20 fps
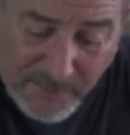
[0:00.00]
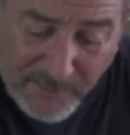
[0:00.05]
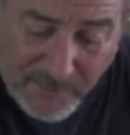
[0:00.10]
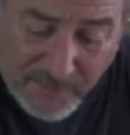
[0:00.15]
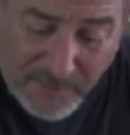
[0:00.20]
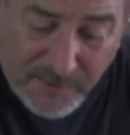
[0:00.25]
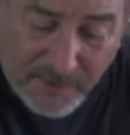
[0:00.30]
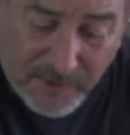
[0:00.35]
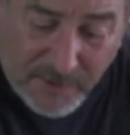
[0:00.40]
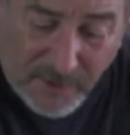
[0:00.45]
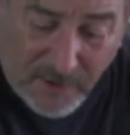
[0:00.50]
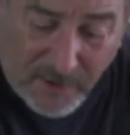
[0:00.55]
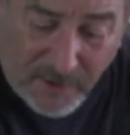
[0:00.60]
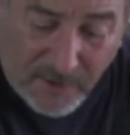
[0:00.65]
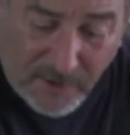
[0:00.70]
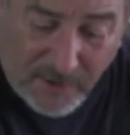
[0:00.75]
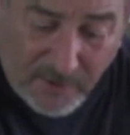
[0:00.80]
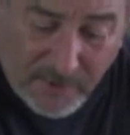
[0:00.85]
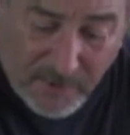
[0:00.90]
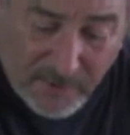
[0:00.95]
of the
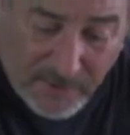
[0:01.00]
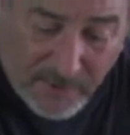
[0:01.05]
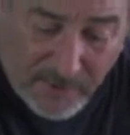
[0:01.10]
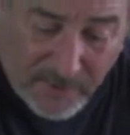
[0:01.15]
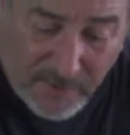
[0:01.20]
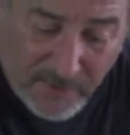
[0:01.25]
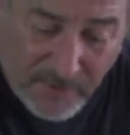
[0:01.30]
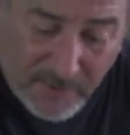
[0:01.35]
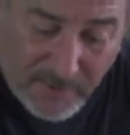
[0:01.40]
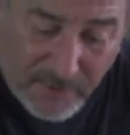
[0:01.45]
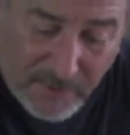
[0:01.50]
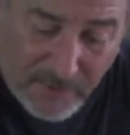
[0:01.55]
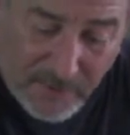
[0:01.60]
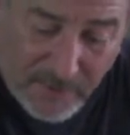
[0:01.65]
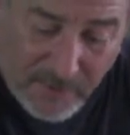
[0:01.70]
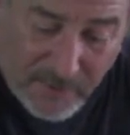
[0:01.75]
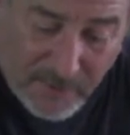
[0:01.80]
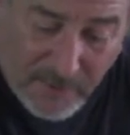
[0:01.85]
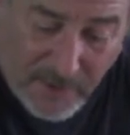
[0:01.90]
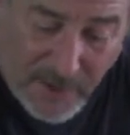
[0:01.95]
claw
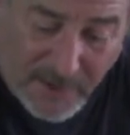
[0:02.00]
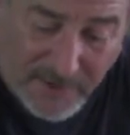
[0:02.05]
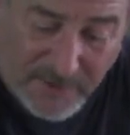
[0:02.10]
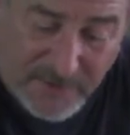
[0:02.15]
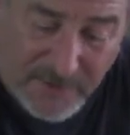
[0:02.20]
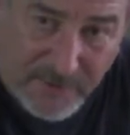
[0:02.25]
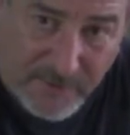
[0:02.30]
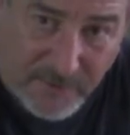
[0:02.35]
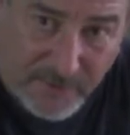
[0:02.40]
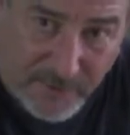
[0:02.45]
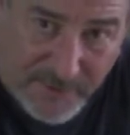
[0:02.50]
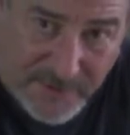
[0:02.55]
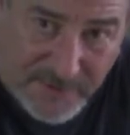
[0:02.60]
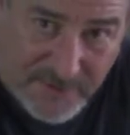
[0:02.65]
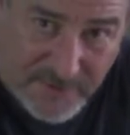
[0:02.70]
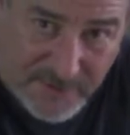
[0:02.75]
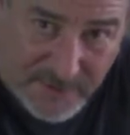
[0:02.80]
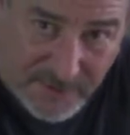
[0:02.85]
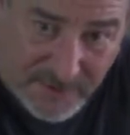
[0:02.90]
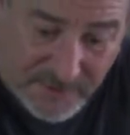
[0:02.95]
has 3
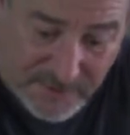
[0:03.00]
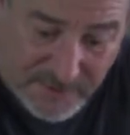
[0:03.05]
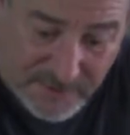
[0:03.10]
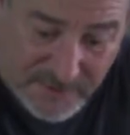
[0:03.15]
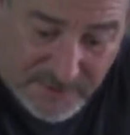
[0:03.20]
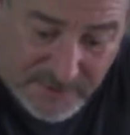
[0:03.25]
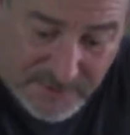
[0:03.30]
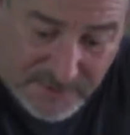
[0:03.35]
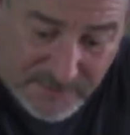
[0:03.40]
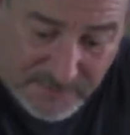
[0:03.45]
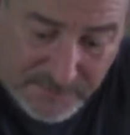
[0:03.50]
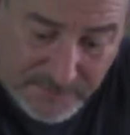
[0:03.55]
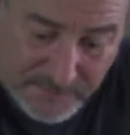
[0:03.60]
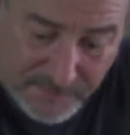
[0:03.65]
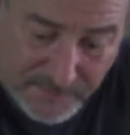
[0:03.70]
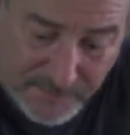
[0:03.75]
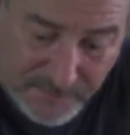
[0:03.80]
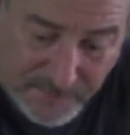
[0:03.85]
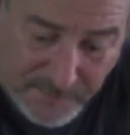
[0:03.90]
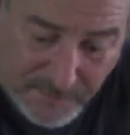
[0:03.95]
C's.
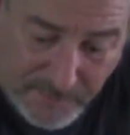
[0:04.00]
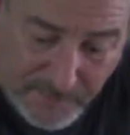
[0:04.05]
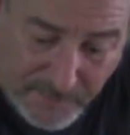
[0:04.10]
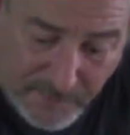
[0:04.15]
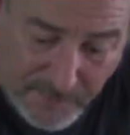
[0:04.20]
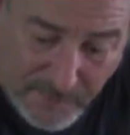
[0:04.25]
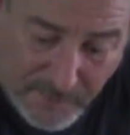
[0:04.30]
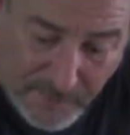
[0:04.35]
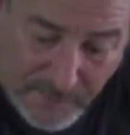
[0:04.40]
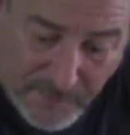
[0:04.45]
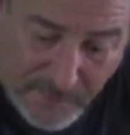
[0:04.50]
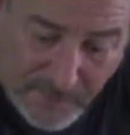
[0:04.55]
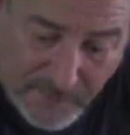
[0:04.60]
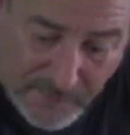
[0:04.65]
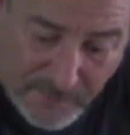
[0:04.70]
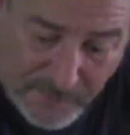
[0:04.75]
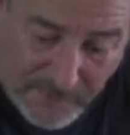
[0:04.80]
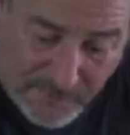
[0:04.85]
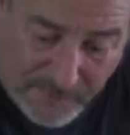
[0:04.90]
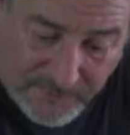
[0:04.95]

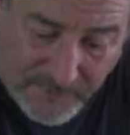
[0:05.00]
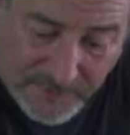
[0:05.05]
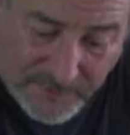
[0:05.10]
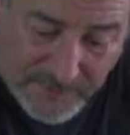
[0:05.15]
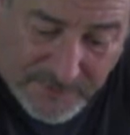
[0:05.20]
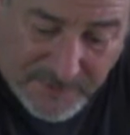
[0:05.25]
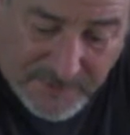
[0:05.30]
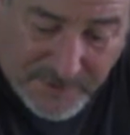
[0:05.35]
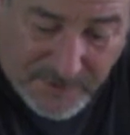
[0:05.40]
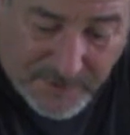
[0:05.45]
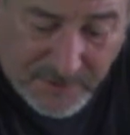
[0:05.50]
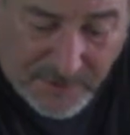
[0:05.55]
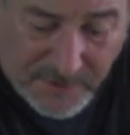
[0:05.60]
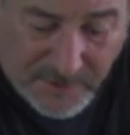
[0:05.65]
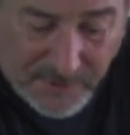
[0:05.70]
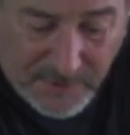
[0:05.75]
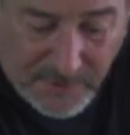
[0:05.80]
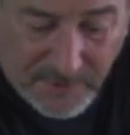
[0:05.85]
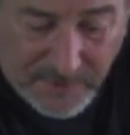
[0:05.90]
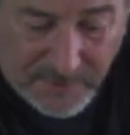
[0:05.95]
The first
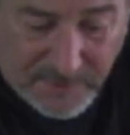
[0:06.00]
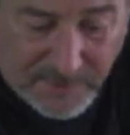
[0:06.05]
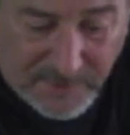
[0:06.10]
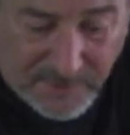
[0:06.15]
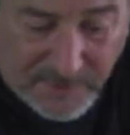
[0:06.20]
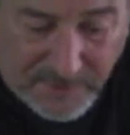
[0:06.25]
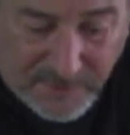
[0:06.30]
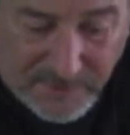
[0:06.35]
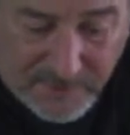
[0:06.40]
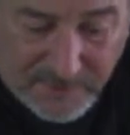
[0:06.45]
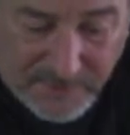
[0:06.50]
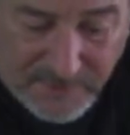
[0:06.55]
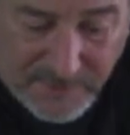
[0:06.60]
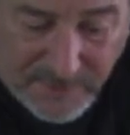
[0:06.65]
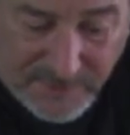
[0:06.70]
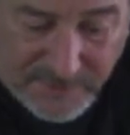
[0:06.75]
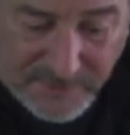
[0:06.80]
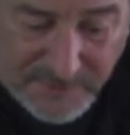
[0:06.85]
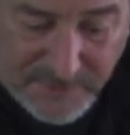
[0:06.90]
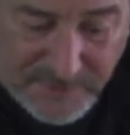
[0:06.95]
C is here.
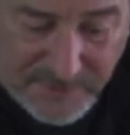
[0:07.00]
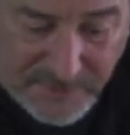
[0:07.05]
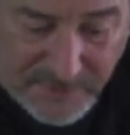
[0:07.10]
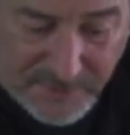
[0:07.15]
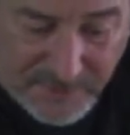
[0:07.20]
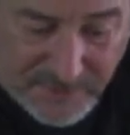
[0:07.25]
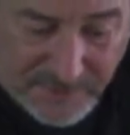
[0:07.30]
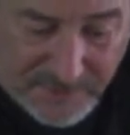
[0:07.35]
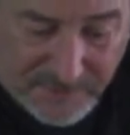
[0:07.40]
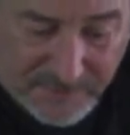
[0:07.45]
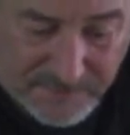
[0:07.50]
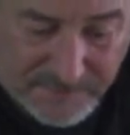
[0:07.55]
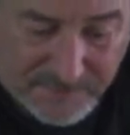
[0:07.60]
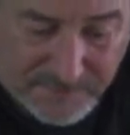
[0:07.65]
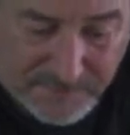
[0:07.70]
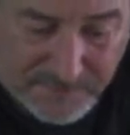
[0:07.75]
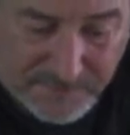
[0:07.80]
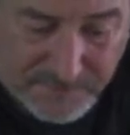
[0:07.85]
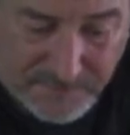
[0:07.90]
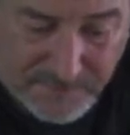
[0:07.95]
That's a C,
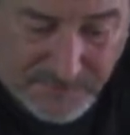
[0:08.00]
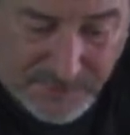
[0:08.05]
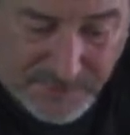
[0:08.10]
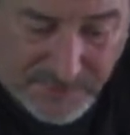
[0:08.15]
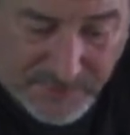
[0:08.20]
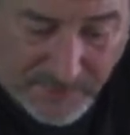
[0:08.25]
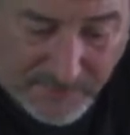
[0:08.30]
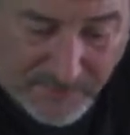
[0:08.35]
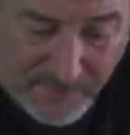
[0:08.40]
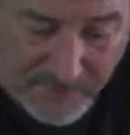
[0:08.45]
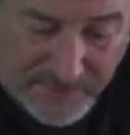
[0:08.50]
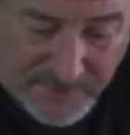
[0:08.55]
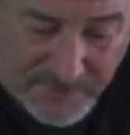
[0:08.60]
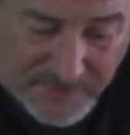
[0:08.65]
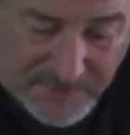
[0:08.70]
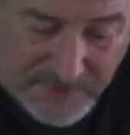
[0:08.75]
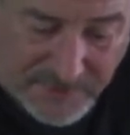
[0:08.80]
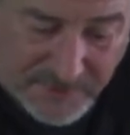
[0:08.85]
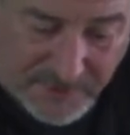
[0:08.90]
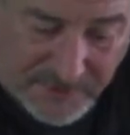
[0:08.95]
shape of a
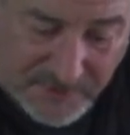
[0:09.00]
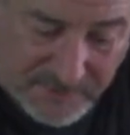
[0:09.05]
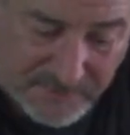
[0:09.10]
C.